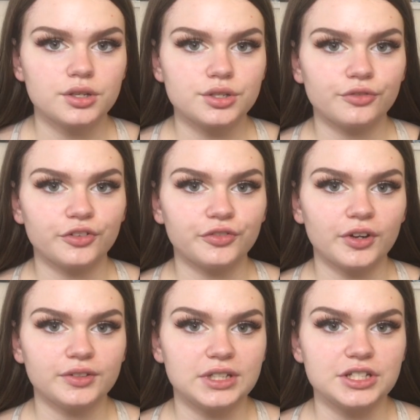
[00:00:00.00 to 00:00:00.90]
So for
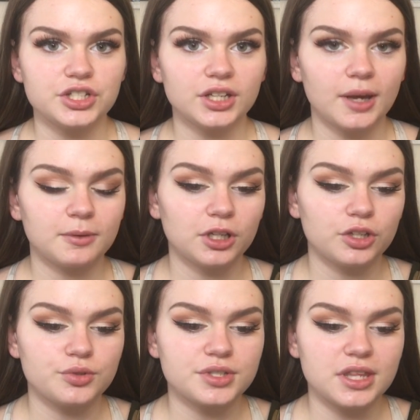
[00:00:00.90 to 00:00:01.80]
foundation, I'm going to
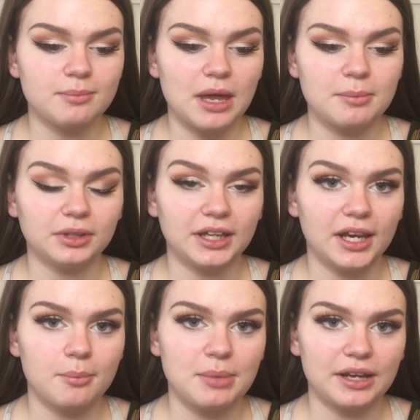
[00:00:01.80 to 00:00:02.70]
use the Maybelline
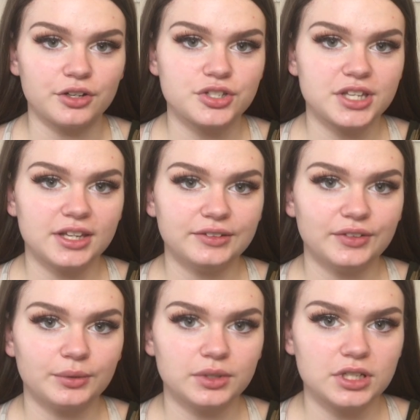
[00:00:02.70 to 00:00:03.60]
Better Skin
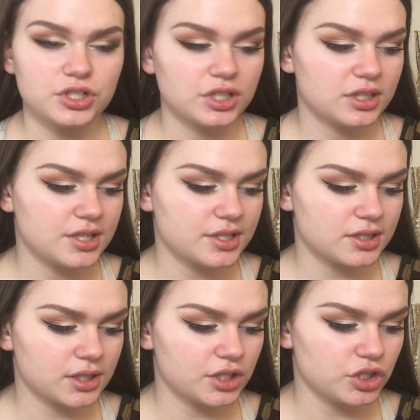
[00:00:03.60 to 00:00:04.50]
Foundation. This is
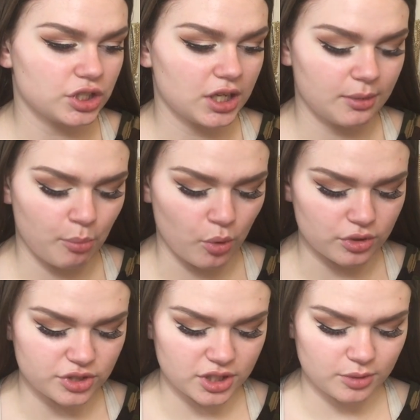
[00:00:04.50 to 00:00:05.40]
in the shade
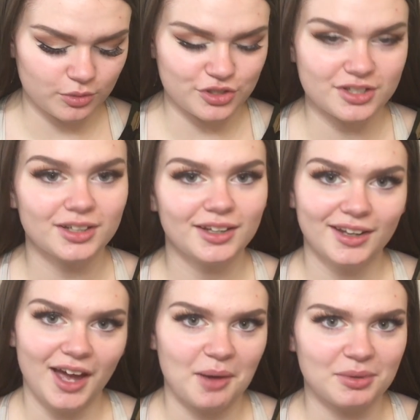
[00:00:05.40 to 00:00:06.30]
Porcelain, which
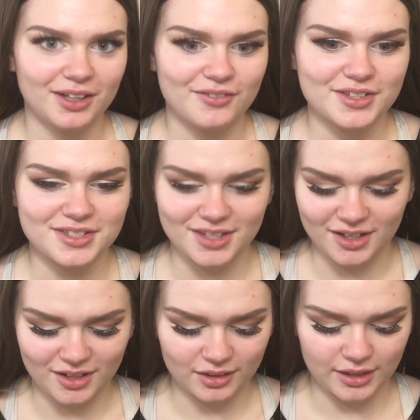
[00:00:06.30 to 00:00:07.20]
I believe is
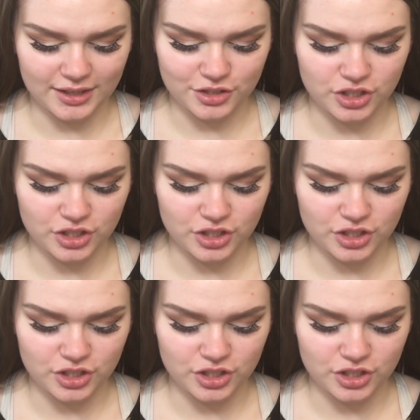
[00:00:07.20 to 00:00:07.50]
the lightest